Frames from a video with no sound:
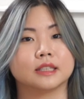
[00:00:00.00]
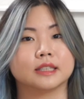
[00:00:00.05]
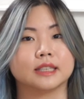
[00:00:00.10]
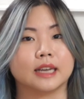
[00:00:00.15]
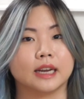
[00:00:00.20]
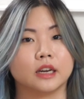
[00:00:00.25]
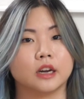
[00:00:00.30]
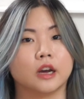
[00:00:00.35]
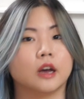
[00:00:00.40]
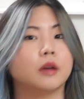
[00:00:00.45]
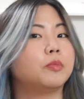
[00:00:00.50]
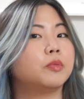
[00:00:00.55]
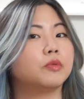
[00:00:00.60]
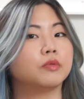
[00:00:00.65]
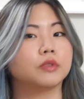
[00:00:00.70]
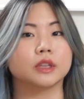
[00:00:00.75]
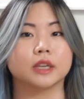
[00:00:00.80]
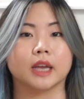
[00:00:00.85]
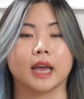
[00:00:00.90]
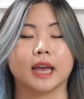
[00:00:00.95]
to sign up.
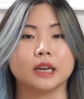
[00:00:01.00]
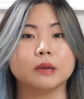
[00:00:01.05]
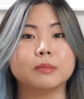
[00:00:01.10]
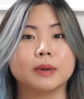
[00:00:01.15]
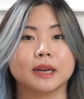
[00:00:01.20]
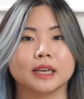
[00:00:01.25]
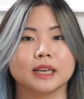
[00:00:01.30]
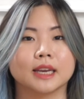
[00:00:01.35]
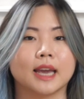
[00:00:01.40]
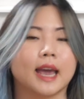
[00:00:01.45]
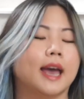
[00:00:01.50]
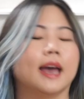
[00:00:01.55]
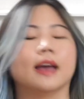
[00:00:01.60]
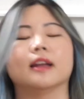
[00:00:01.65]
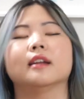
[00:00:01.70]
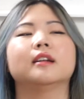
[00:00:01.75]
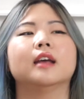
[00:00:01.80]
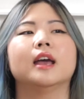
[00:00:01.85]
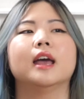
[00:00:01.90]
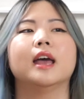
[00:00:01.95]
Really, anybody
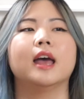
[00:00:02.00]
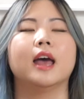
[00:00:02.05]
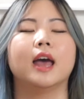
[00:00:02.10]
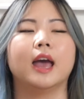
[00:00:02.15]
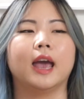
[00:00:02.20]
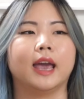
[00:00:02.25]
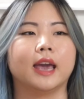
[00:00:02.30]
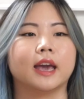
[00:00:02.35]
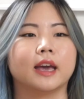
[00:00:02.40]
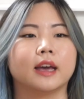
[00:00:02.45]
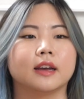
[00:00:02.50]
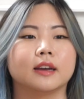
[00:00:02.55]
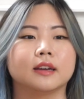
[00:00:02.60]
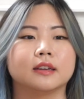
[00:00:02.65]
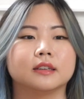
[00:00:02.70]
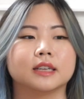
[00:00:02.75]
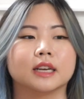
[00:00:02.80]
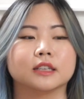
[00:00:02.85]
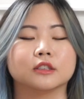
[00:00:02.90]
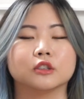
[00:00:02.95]
can.
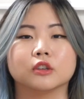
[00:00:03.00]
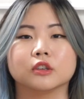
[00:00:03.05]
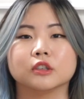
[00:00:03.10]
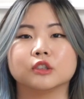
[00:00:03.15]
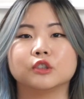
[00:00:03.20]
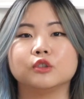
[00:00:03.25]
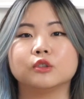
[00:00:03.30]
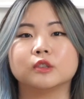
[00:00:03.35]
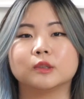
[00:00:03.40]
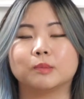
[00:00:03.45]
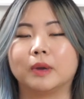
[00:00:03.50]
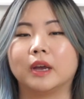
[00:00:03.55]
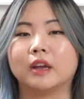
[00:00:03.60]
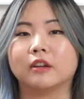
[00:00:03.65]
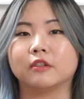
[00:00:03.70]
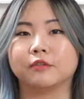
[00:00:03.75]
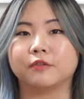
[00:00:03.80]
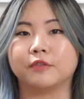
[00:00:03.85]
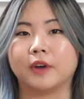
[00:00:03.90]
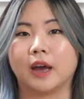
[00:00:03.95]
And as long as you
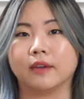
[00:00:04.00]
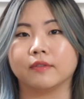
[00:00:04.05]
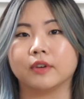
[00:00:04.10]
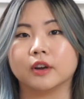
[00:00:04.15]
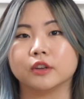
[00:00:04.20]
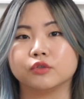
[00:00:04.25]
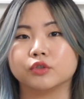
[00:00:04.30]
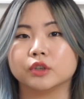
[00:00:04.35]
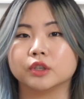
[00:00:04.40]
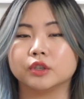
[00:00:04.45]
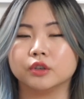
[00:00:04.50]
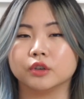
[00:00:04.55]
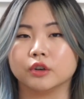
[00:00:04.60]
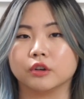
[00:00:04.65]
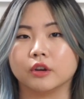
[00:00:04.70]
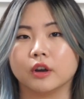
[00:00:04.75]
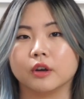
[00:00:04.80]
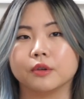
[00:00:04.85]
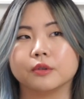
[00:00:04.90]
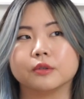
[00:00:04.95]
spend 500
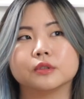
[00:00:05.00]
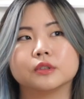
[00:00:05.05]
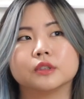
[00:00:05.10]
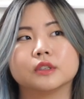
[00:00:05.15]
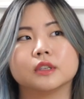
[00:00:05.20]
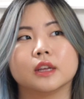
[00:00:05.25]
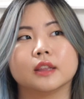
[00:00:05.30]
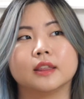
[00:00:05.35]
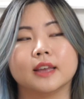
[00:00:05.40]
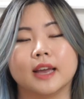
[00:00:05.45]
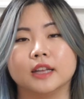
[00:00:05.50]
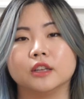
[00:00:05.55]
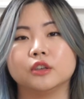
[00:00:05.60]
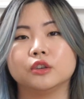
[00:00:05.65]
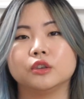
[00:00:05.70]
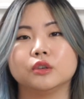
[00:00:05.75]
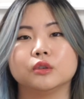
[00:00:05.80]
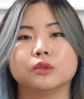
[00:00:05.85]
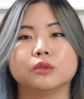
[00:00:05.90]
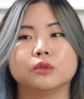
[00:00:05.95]
euros,
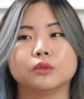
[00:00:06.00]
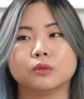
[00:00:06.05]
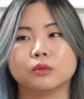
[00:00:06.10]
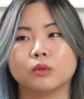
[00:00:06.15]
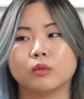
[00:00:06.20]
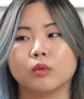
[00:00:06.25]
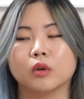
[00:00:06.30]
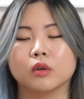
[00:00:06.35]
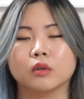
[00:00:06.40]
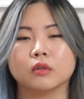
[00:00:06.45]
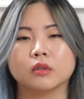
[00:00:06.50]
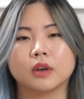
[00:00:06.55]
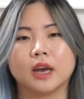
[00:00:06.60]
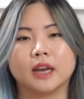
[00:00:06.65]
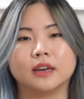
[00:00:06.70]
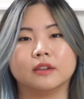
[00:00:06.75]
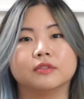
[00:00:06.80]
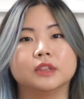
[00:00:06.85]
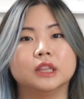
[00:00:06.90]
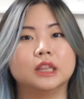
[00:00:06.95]
then you
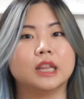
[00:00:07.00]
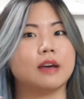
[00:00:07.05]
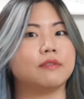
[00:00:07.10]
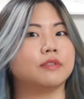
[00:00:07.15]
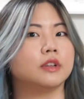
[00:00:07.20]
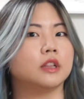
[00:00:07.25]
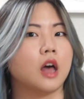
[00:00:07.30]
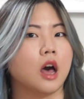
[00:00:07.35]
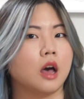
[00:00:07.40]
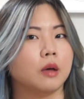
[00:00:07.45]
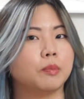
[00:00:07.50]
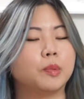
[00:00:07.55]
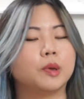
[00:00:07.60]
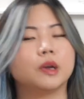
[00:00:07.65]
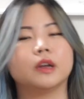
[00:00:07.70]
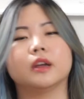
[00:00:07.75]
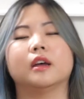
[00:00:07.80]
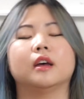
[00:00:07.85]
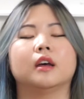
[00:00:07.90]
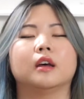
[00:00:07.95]
kind of level up
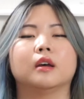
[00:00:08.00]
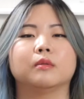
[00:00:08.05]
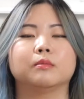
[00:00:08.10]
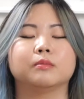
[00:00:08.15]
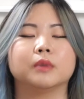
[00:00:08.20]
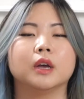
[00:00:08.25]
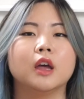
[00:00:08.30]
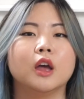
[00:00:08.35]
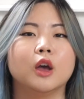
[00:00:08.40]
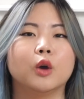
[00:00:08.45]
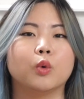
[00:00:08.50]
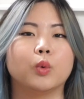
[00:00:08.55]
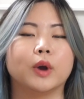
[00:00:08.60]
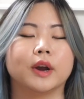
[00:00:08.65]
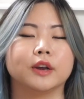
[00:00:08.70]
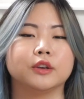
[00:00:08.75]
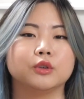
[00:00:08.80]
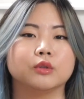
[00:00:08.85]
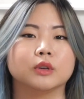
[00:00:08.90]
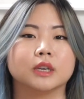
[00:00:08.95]

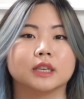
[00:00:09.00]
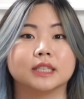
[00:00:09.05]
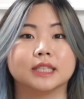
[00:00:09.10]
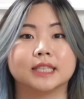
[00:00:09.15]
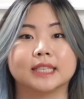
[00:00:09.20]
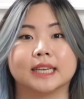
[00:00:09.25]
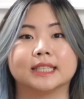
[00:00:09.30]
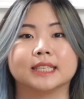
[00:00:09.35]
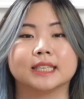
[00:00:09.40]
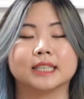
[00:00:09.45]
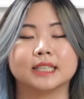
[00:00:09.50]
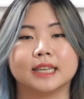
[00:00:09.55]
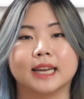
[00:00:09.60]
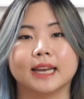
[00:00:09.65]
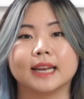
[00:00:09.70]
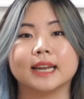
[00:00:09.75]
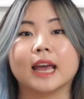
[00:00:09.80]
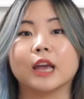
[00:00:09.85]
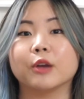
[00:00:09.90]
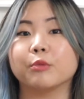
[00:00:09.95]
where you can
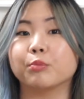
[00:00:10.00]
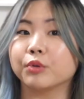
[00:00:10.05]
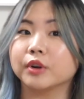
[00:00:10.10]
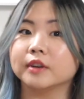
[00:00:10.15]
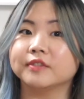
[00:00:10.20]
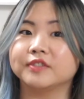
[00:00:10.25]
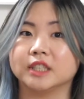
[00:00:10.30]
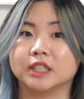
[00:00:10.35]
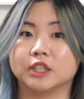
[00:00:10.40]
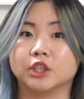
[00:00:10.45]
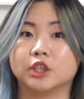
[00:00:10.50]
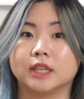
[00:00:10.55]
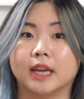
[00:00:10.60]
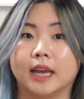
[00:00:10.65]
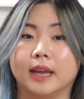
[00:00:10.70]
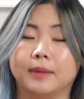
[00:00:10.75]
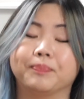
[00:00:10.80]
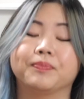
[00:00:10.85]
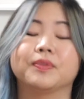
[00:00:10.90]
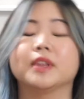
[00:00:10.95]
designate a privilege
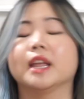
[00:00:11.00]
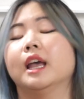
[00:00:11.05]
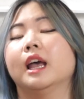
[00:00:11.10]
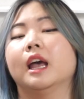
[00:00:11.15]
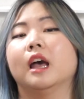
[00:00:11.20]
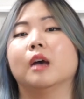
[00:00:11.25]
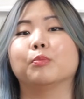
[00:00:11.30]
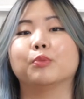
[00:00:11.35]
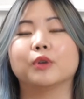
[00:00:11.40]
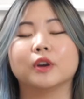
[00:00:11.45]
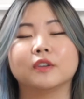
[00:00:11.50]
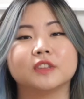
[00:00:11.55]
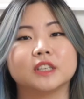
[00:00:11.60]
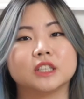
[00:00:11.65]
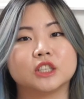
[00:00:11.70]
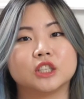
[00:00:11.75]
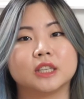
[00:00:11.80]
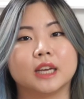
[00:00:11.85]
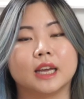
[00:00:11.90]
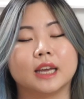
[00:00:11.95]
day. A
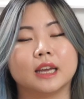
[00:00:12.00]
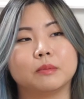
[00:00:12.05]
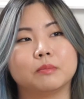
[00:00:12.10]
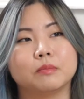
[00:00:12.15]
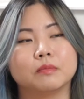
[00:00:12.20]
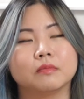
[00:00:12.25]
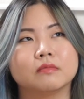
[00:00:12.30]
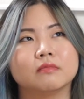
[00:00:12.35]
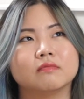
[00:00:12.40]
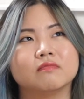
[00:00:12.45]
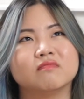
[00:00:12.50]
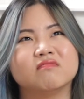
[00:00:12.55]
privilege day